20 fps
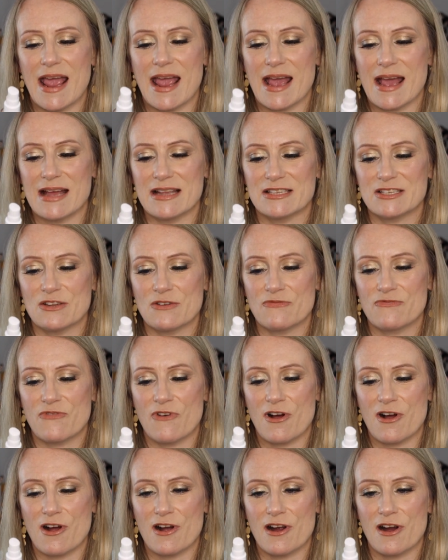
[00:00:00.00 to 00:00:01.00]
And so
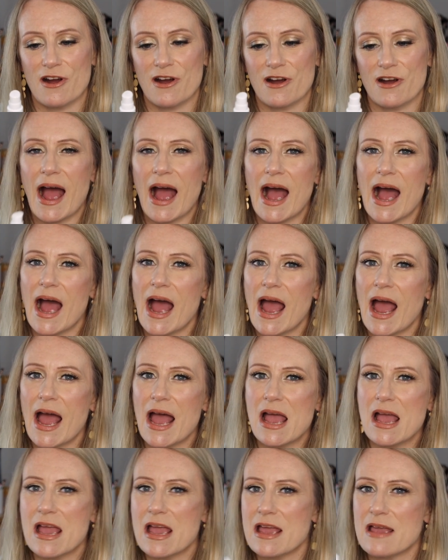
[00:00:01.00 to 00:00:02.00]
far,
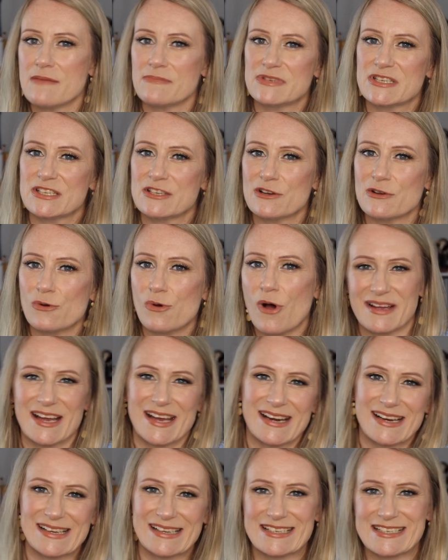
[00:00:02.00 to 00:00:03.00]
I'm still
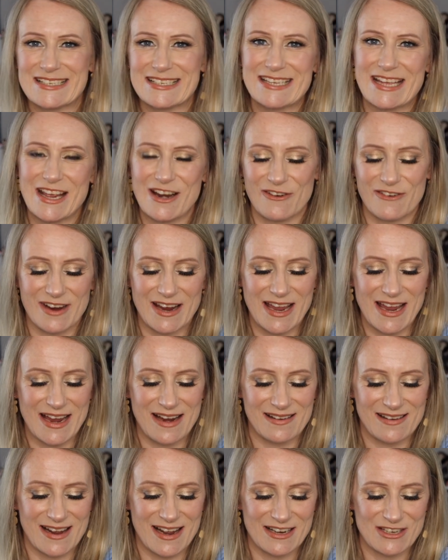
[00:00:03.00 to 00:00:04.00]
kind of
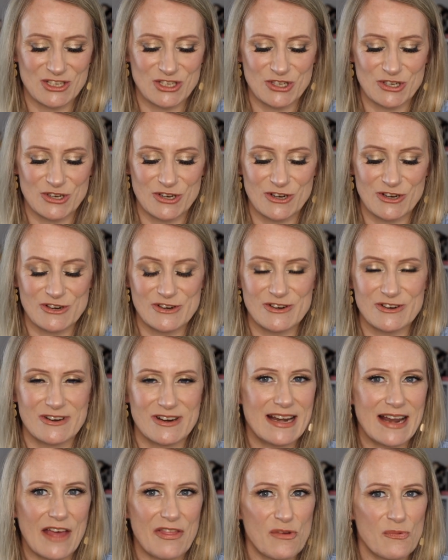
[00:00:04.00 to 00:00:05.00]
teetering, not
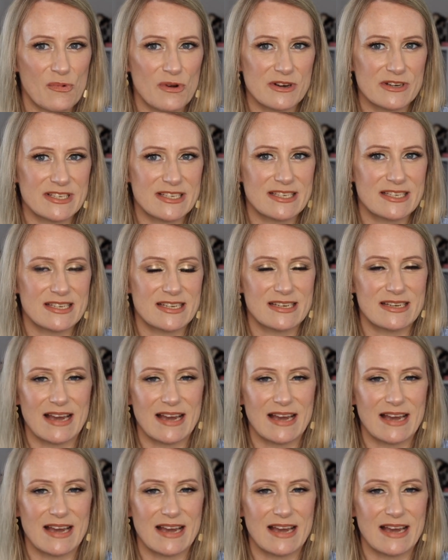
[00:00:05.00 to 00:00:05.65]
sure, not the worst,